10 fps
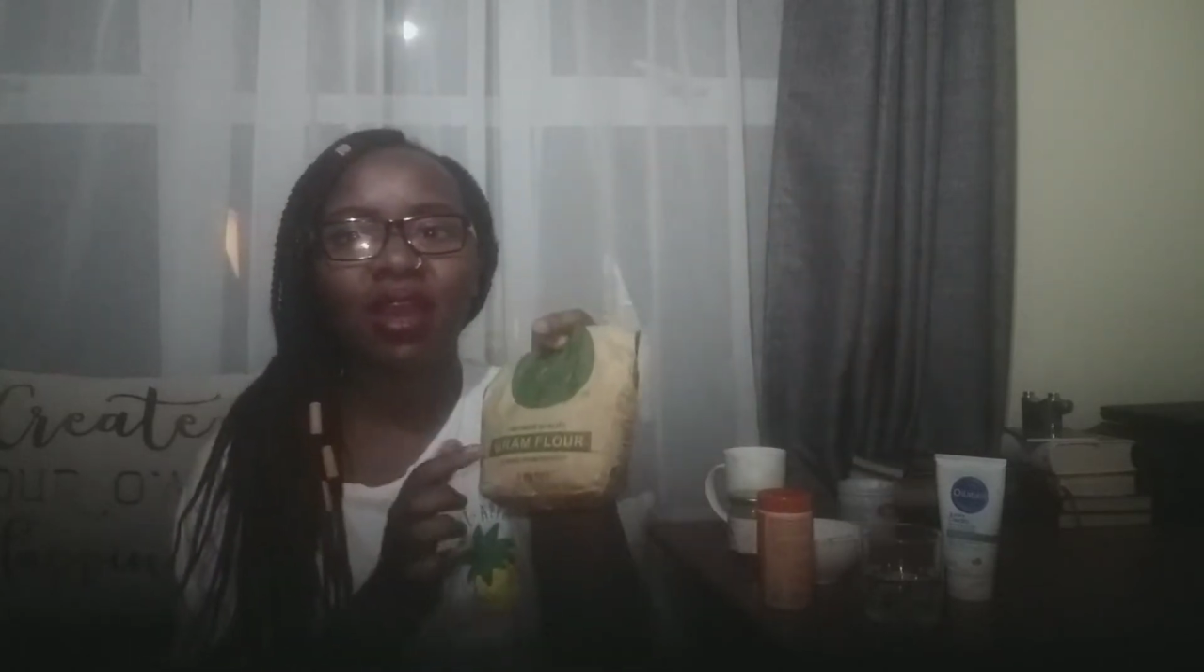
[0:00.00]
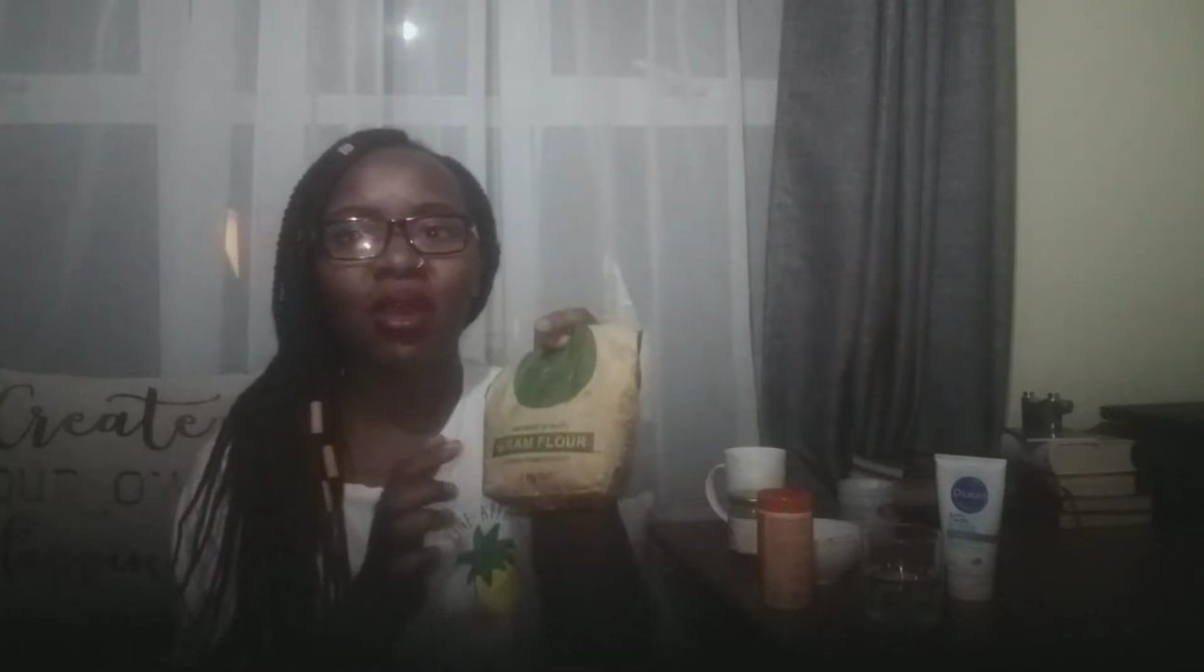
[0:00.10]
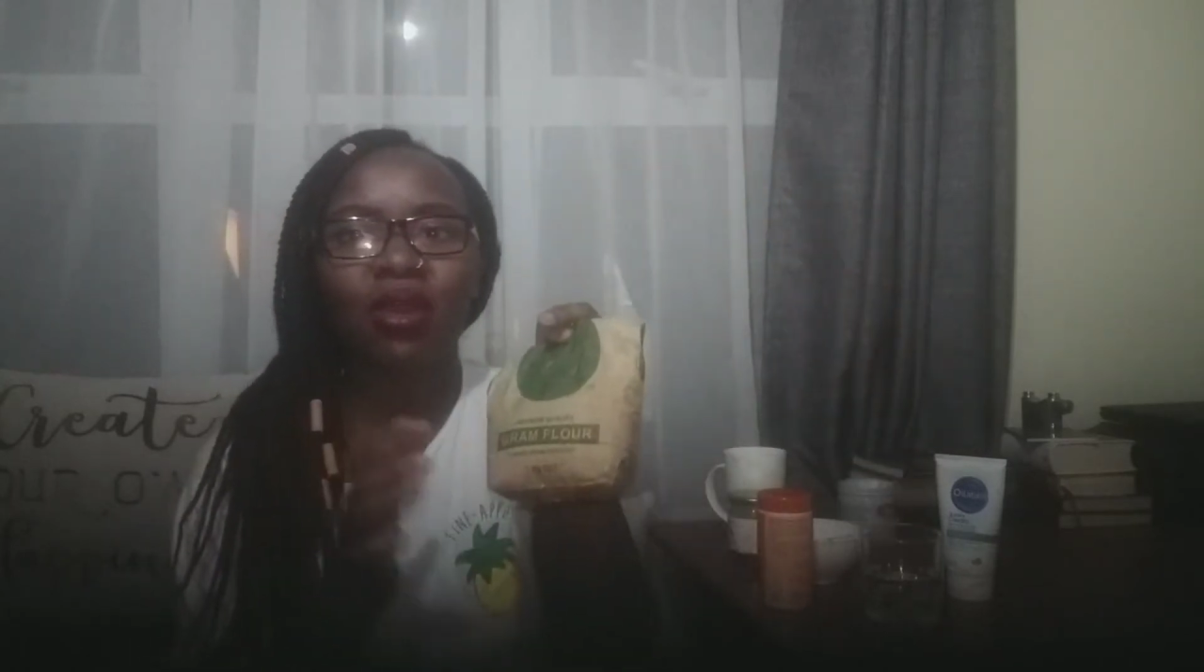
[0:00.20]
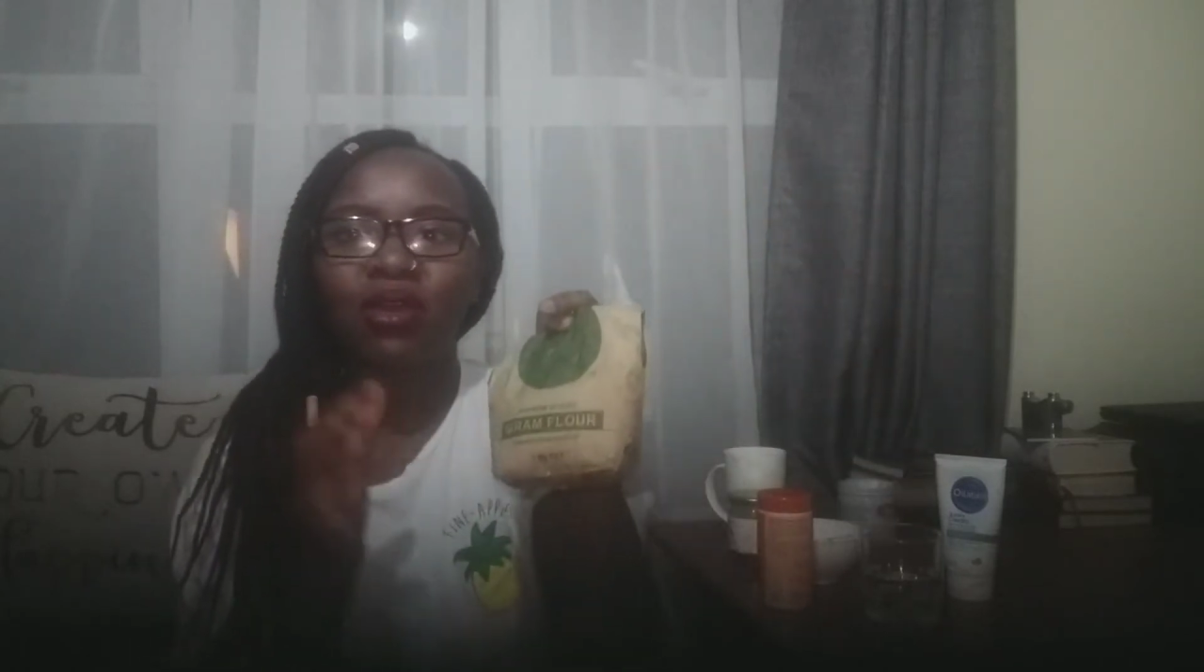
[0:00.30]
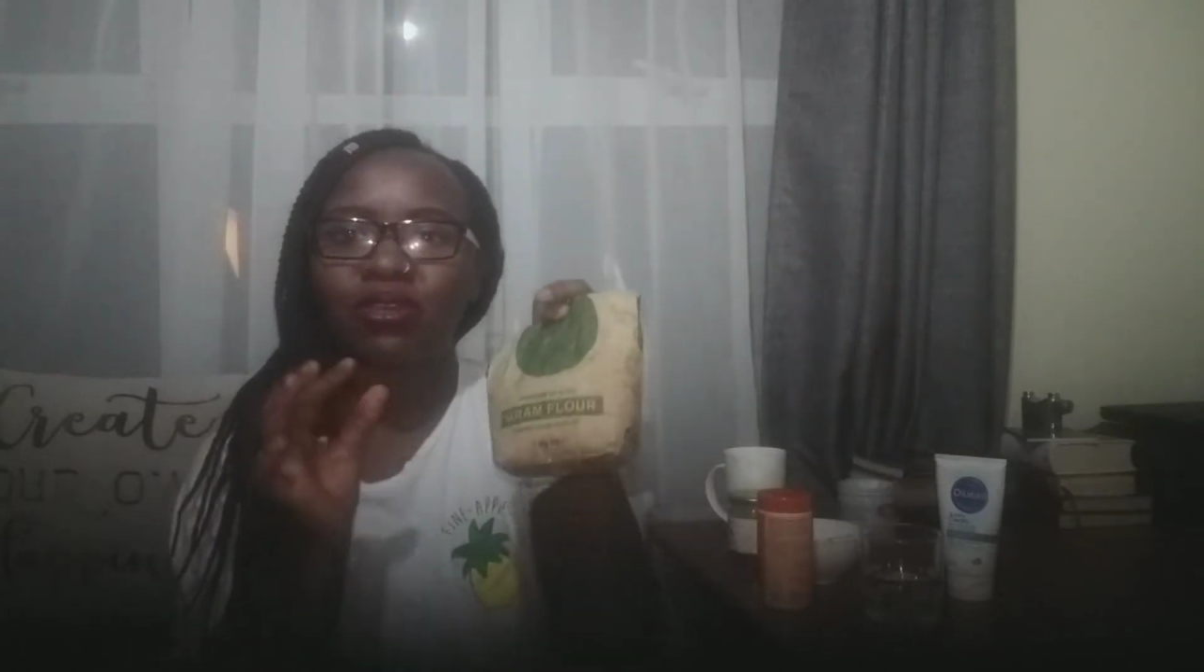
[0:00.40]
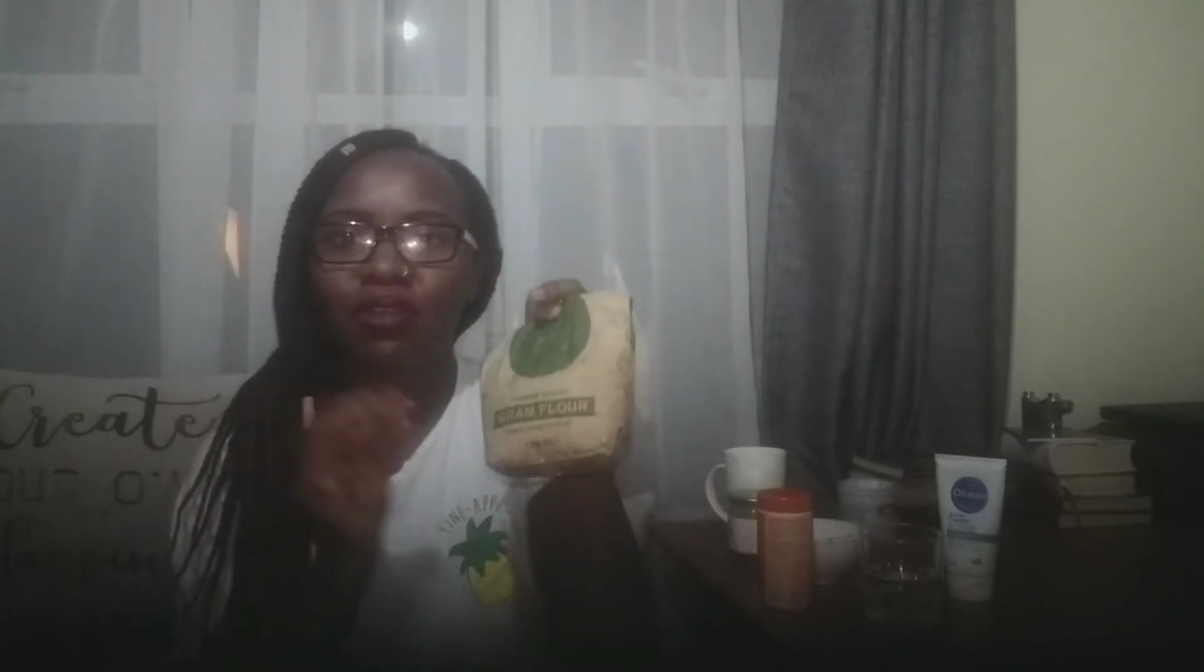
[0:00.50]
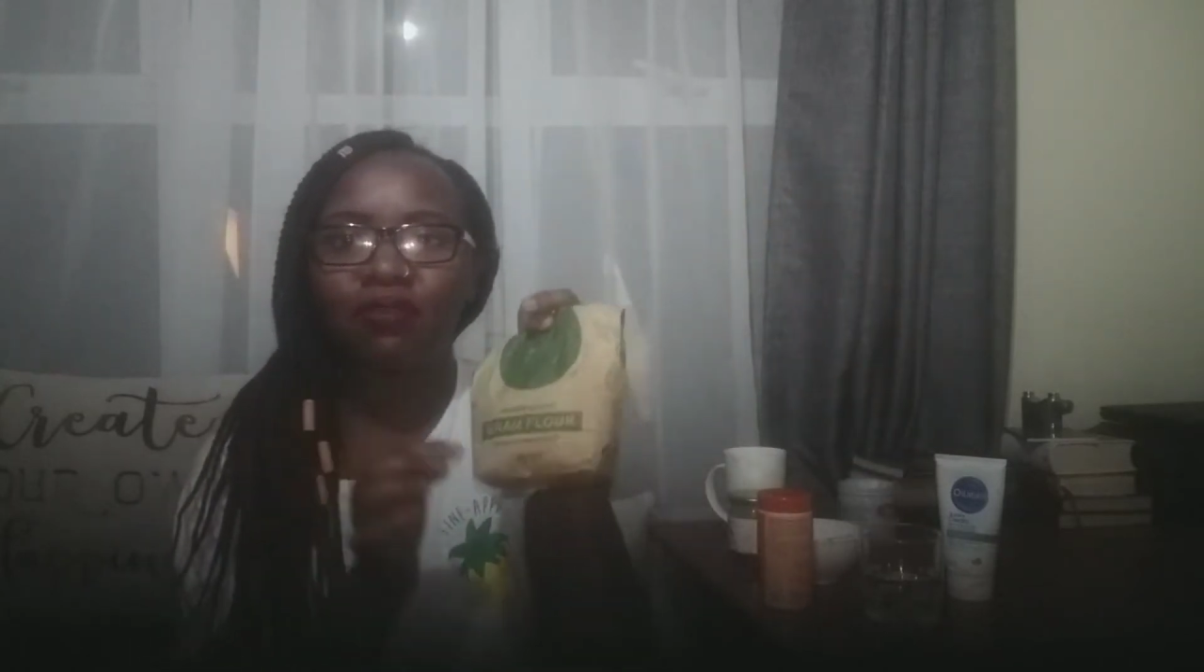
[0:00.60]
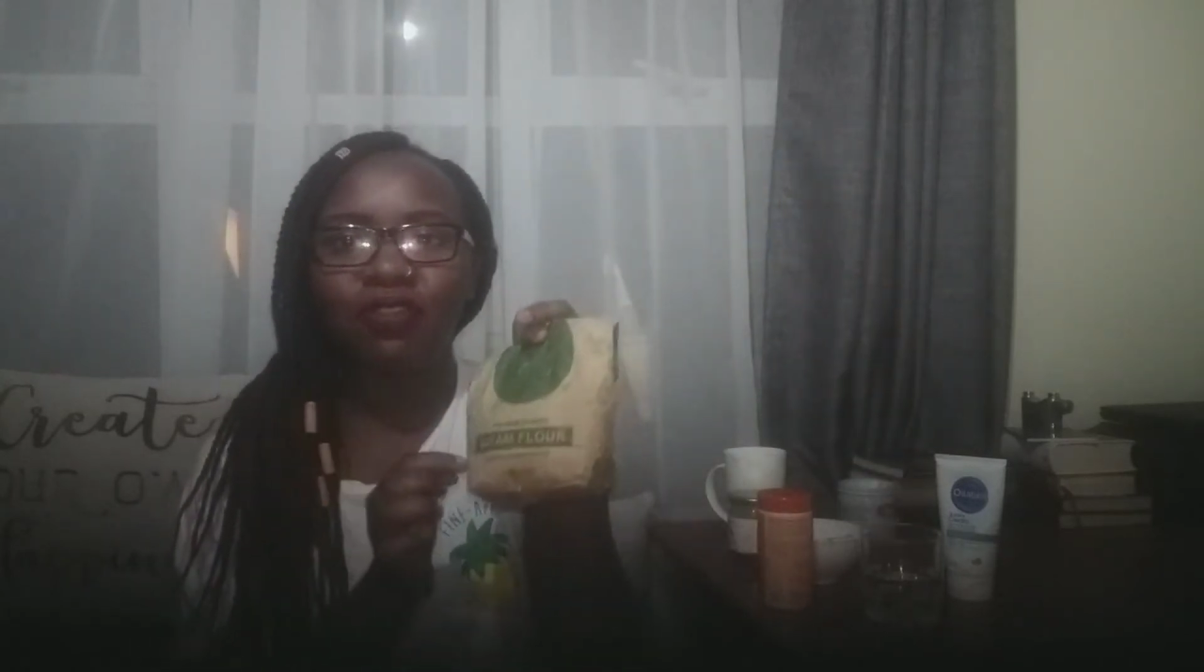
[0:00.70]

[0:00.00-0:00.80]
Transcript: or gram